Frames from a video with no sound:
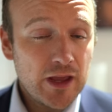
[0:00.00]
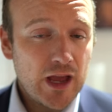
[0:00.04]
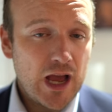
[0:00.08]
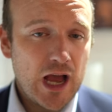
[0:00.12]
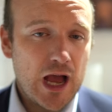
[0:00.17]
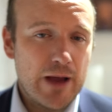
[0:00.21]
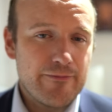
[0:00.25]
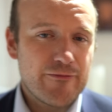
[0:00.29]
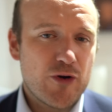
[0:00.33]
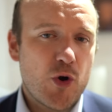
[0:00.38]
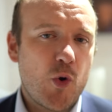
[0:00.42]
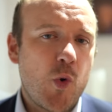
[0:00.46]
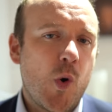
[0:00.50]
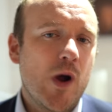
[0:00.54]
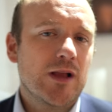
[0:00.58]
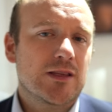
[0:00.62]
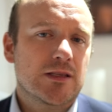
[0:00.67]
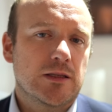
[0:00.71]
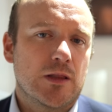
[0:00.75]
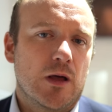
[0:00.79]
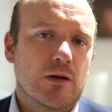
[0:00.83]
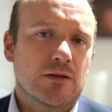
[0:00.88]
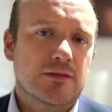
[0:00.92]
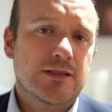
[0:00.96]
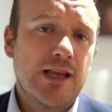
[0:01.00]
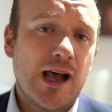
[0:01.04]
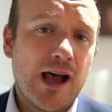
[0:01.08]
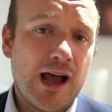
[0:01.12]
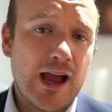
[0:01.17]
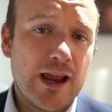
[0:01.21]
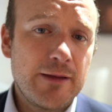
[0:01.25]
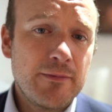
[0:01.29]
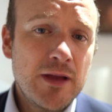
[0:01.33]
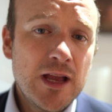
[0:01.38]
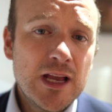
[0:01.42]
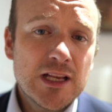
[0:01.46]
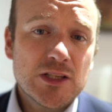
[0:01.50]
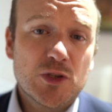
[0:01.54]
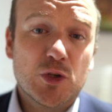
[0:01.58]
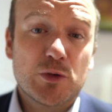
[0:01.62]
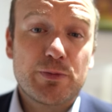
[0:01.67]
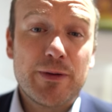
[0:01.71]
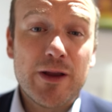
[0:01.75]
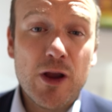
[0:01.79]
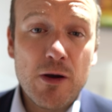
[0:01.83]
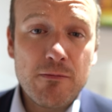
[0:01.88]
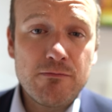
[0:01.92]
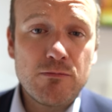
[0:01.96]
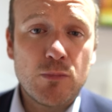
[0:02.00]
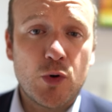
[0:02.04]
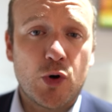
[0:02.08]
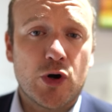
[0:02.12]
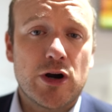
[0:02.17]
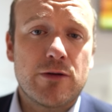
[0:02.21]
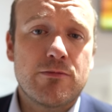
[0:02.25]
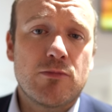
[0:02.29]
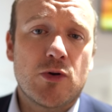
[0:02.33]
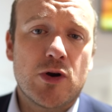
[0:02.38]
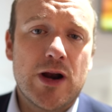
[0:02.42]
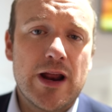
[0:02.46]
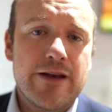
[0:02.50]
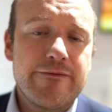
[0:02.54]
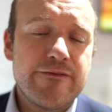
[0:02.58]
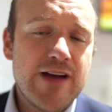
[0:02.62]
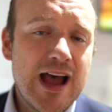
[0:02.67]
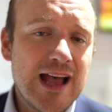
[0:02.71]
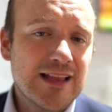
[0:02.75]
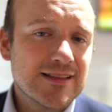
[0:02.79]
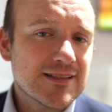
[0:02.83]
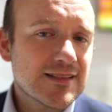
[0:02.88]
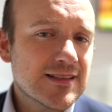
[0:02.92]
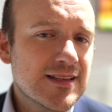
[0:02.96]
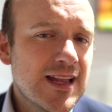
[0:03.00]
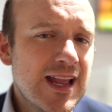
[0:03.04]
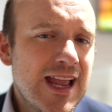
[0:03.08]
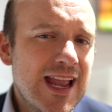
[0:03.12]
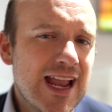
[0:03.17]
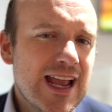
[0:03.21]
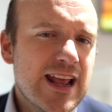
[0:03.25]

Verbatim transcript: for quite a long time, so it's become more and more advanced.